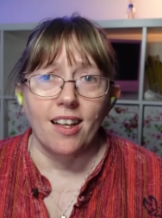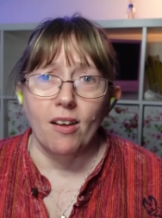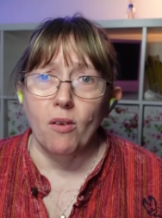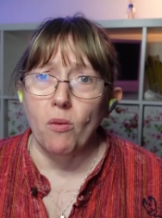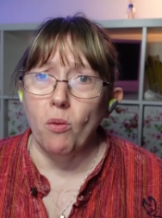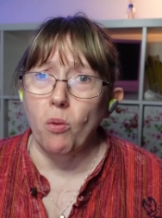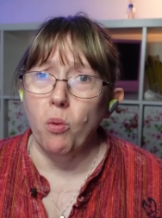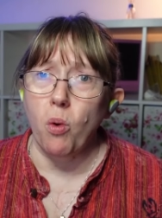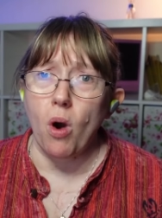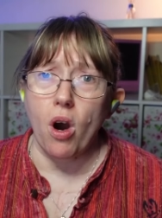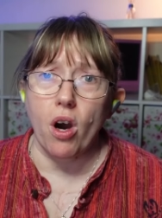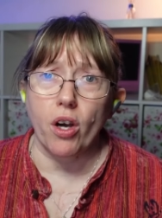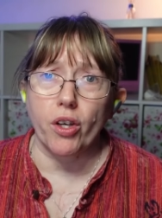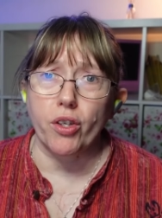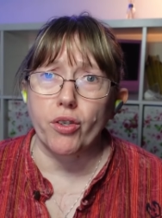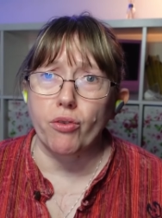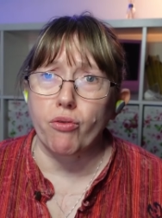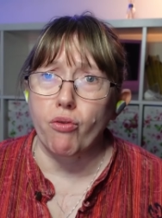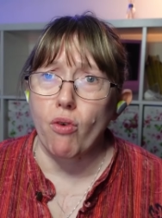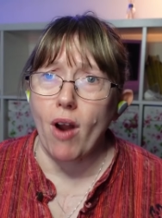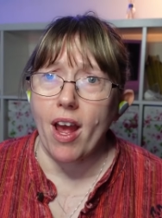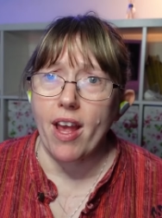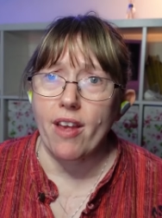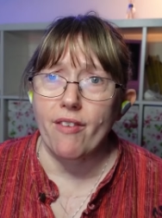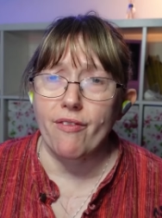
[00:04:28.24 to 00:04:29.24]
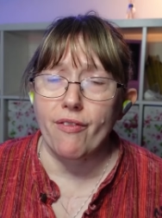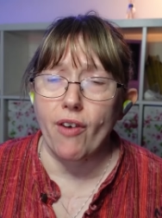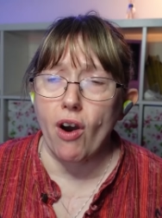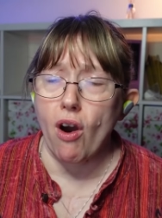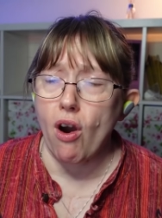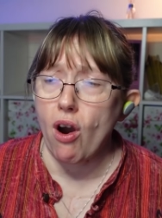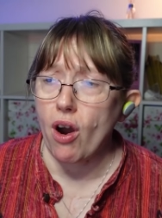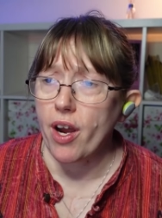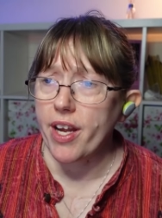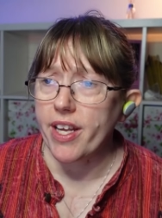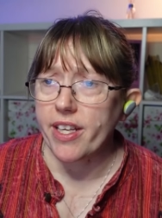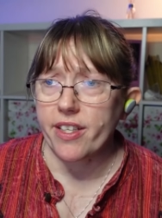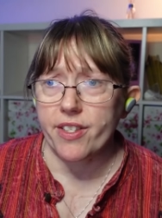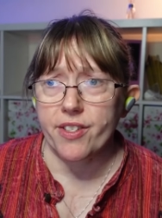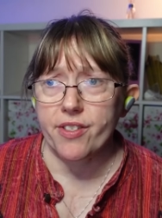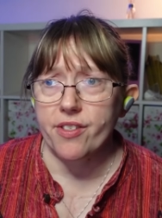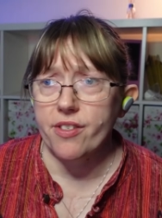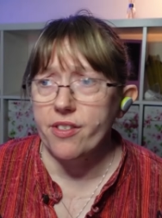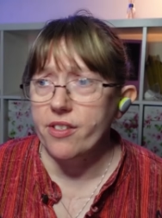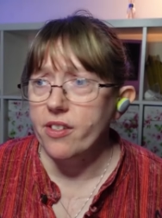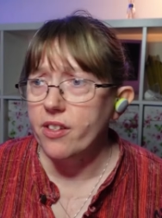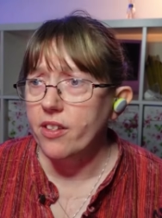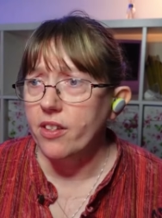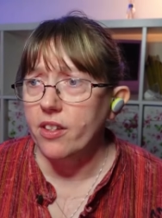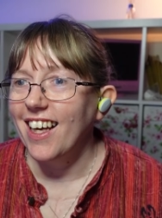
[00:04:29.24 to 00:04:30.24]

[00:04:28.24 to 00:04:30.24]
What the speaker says: What a great voice.